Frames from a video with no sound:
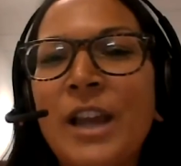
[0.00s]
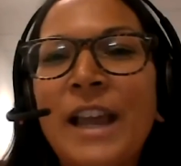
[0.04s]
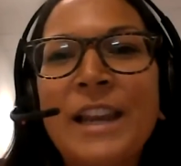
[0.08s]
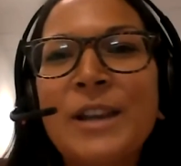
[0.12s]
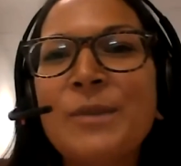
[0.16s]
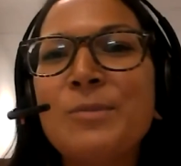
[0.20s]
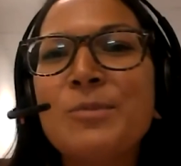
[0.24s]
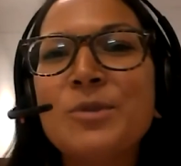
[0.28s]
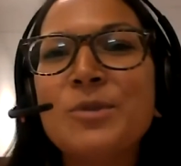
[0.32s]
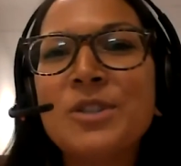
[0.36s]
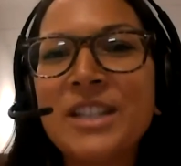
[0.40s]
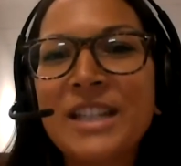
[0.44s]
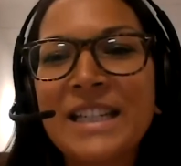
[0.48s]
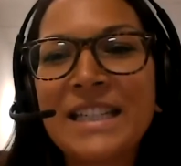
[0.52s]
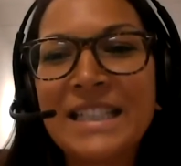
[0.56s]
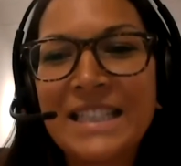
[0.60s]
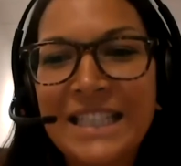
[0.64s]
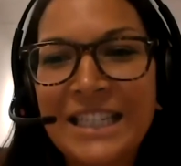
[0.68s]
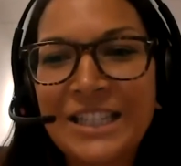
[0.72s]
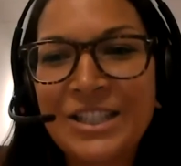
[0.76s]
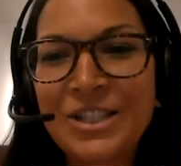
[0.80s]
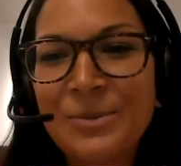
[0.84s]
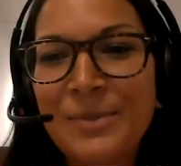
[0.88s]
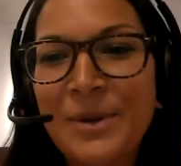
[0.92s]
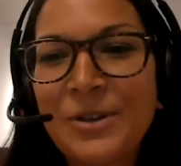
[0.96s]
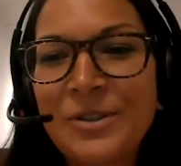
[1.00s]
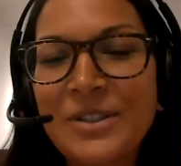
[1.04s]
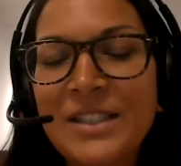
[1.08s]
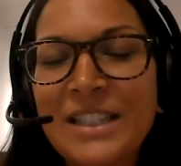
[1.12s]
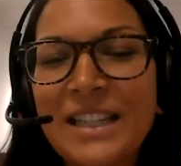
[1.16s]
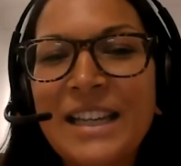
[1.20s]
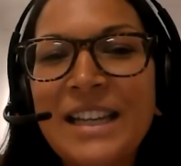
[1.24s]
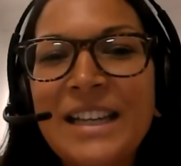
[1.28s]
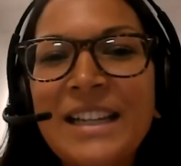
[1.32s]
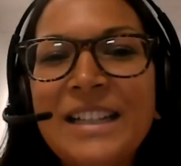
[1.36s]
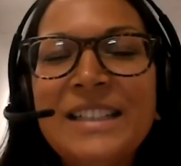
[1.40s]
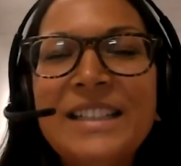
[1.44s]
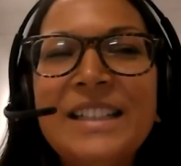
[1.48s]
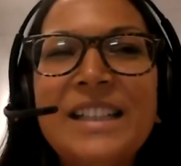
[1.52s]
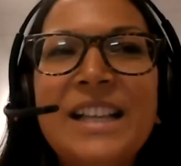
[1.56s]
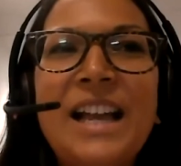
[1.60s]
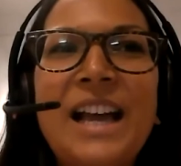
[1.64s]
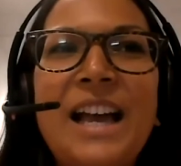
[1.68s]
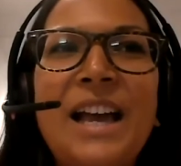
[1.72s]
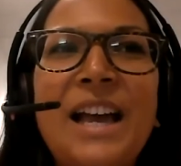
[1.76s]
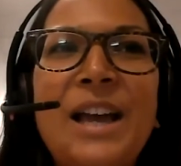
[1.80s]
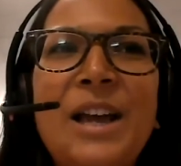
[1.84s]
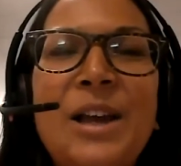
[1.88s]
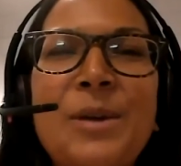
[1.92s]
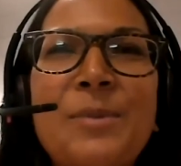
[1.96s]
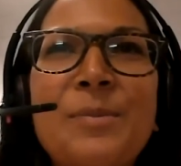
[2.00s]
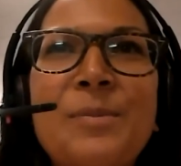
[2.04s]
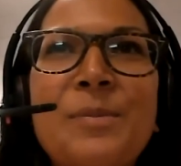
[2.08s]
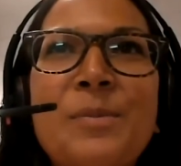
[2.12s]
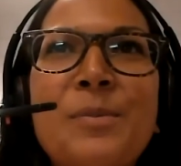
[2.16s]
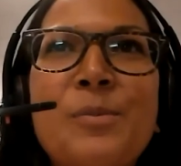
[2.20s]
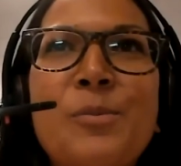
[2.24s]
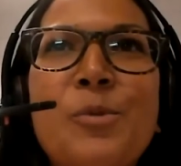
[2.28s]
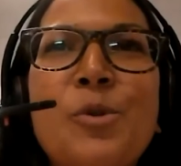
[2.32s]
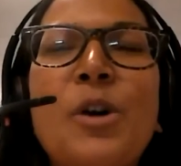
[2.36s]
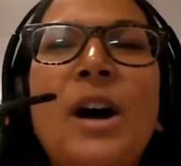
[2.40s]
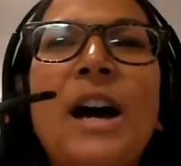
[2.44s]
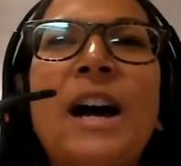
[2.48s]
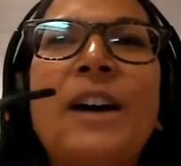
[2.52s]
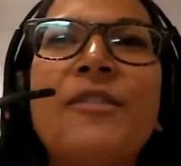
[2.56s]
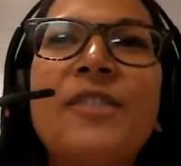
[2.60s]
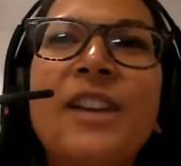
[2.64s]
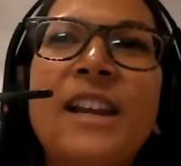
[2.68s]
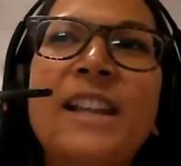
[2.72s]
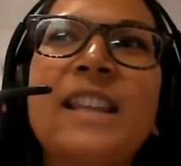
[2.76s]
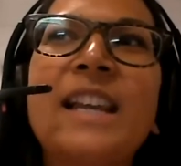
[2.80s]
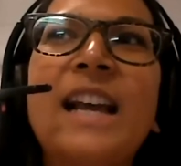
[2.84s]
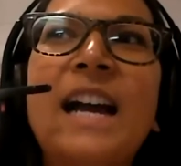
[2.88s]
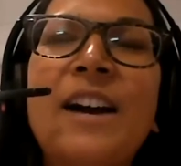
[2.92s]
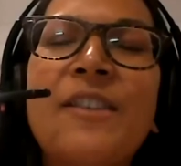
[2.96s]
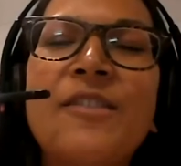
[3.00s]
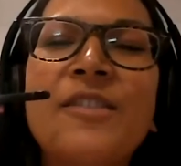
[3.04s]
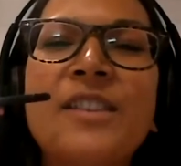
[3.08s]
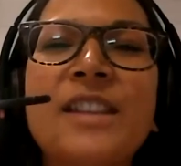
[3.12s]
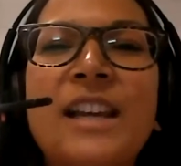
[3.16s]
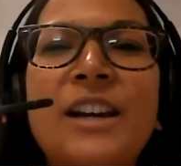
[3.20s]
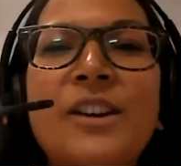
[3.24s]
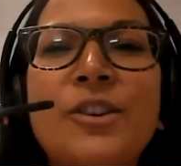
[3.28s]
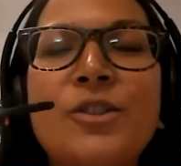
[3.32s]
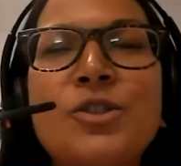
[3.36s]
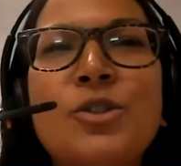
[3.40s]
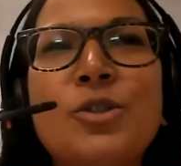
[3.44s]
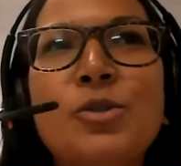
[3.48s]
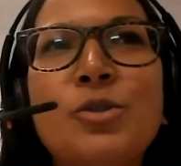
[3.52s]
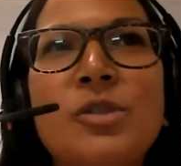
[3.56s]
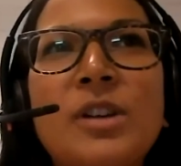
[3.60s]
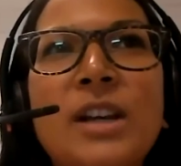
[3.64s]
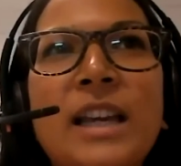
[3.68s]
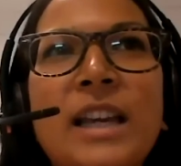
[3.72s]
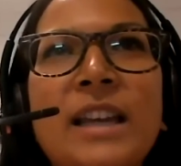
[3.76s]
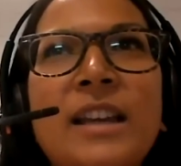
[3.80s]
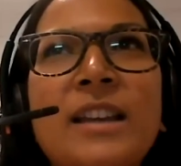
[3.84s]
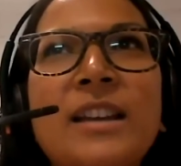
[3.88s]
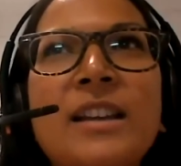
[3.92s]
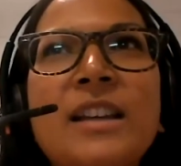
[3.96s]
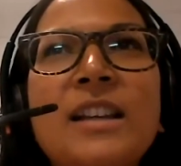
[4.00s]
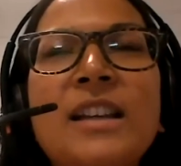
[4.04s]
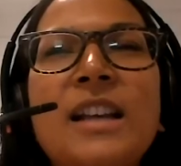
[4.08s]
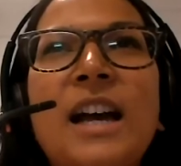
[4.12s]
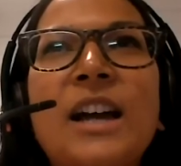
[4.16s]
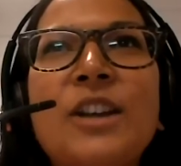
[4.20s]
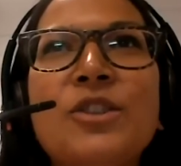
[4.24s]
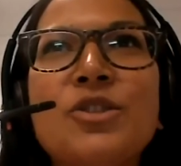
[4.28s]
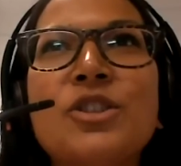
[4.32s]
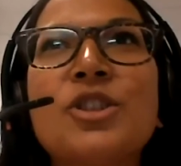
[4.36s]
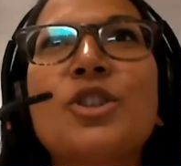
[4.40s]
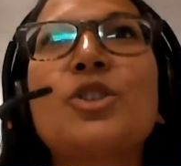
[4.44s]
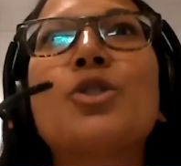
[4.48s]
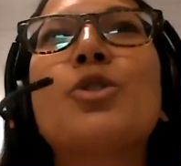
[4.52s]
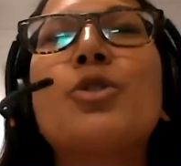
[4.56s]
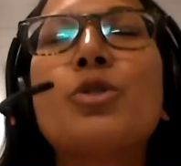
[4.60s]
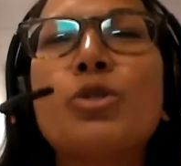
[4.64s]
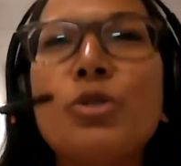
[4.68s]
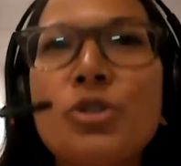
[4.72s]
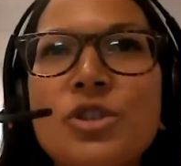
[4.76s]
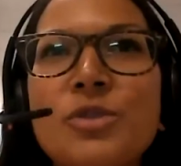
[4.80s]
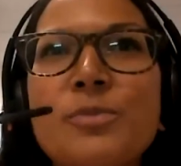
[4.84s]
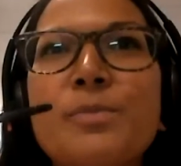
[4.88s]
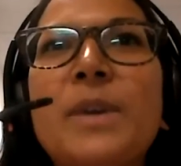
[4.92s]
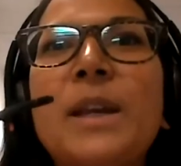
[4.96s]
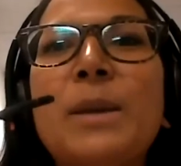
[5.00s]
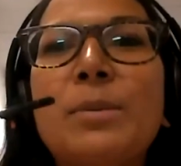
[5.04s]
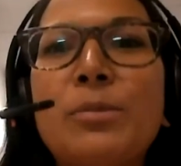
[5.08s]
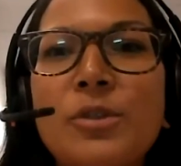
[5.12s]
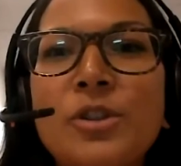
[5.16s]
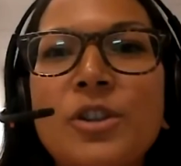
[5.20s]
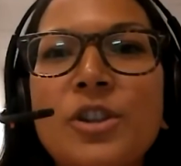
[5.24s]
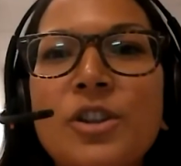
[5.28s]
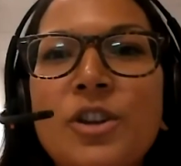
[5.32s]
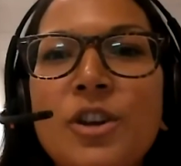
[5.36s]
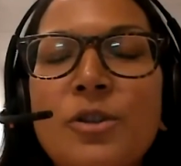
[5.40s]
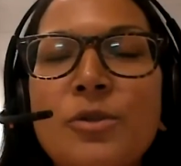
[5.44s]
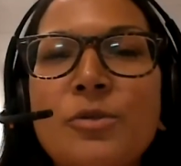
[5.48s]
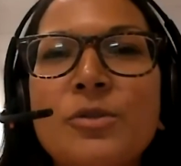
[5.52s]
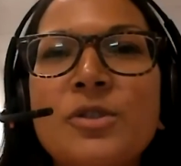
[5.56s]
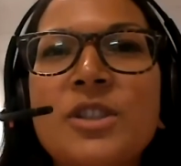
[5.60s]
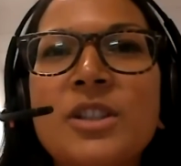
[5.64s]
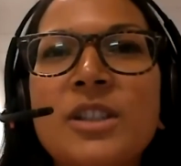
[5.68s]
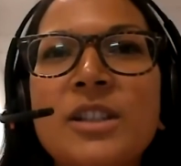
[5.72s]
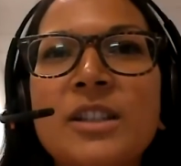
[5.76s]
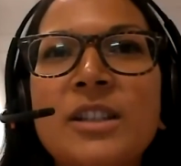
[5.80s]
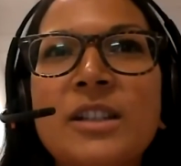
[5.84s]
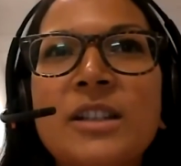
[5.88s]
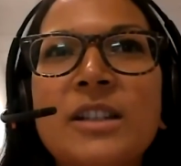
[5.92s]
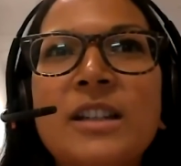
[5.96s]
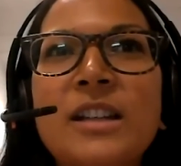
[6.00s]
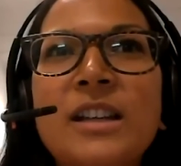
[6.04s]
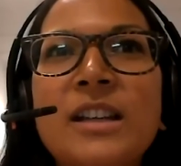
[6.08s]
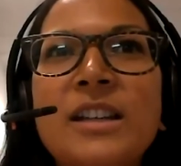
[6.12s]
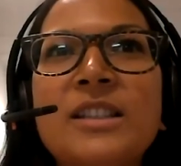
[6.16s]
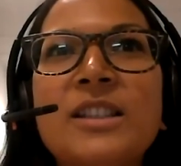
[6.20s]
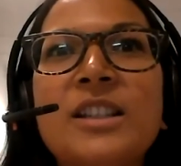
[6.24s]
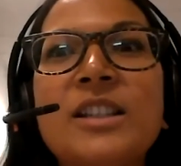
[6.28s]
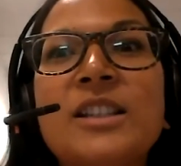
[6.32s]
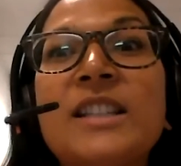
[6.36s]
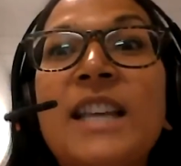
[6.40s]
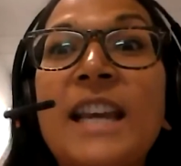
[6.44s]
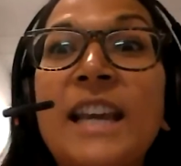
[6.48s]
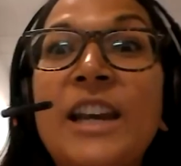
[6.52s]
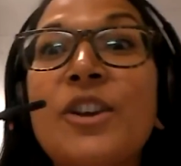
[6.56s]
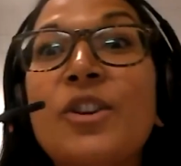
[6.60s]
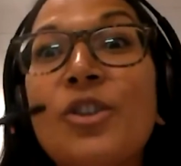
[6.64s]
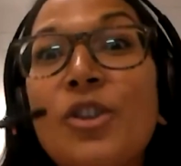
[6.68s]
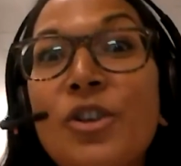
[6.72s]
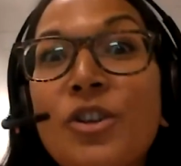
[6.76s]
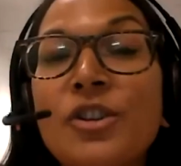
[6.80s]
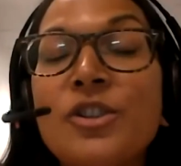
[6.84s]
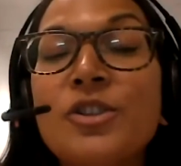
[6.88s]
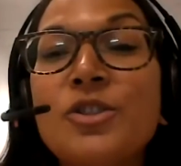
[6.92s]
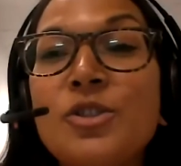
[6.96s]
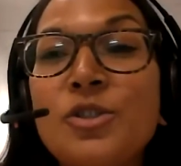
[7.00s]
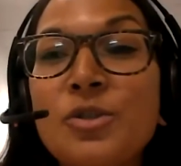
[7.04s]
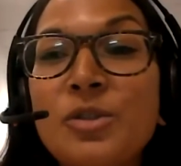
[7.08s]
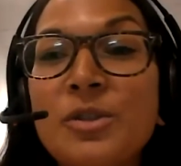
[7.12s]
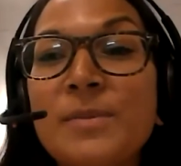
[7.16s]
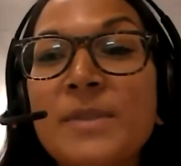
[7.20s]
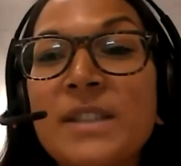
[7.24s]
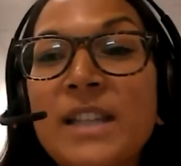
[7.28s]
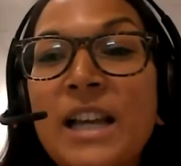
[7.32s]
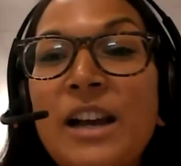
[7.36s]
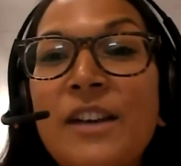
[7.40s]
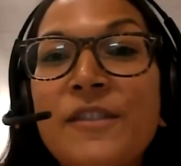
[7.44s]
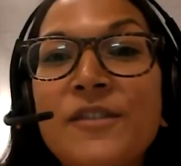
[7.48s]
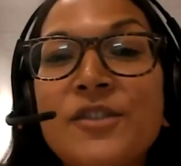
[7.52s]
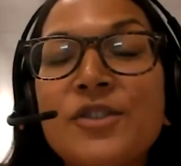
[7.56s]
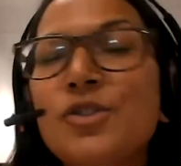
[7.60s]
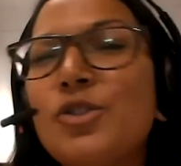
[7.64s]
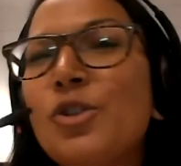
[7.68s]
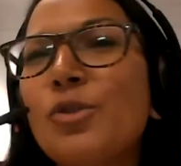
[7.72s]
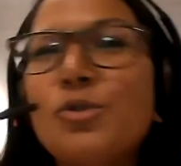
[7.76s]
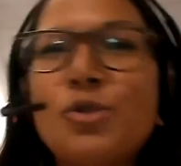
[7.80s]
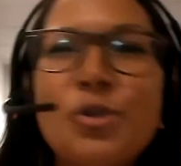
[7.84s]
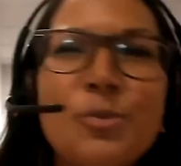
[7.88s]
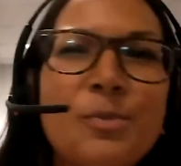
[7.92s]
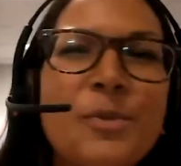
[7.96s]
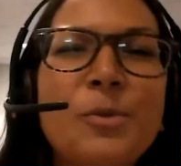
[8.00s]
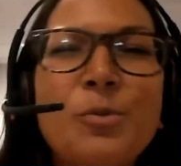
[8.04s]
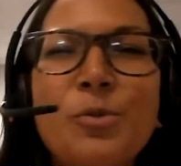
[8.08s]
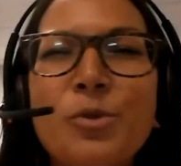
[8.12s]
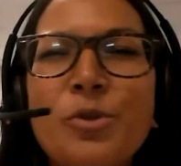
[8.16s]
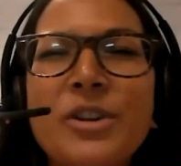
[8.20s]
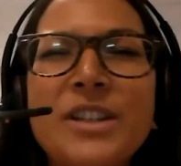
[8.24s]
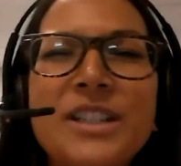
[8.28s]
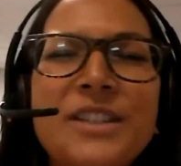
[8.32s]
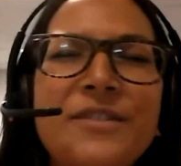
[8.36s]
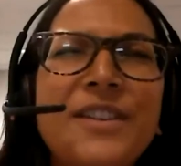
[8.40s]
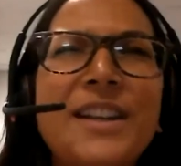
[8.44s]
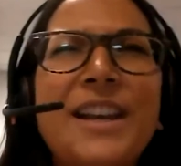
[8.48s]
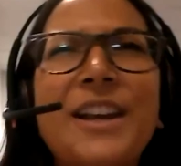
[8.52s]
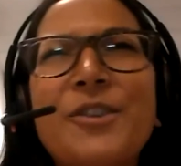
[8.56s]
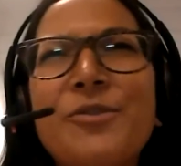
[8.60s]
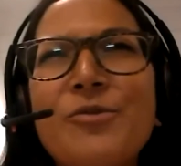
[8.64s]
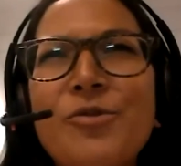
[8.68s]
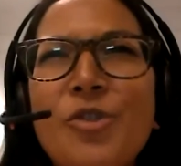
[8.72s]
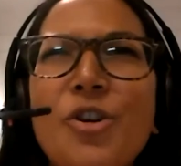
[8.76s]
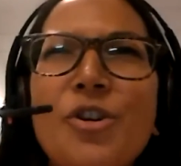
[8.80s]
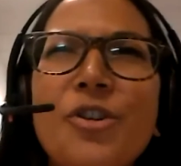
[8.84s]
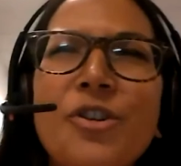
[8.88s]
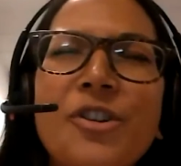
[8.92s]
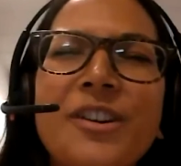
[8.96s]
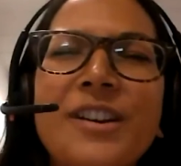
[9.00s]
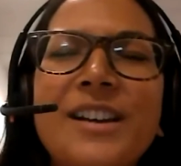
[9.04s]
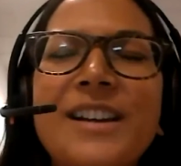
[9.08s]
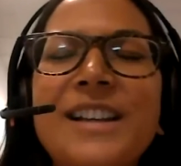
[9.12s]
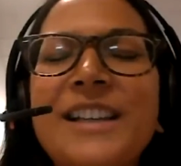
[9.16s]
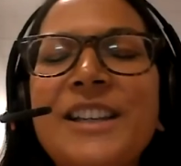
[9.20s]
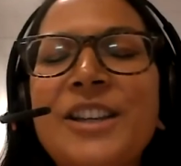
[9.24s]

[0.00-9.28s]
Anybody can teach about it, but I think having that toolkit and just encouraging people, to take it on and do it themselves, and don't be worried if you get it wrong.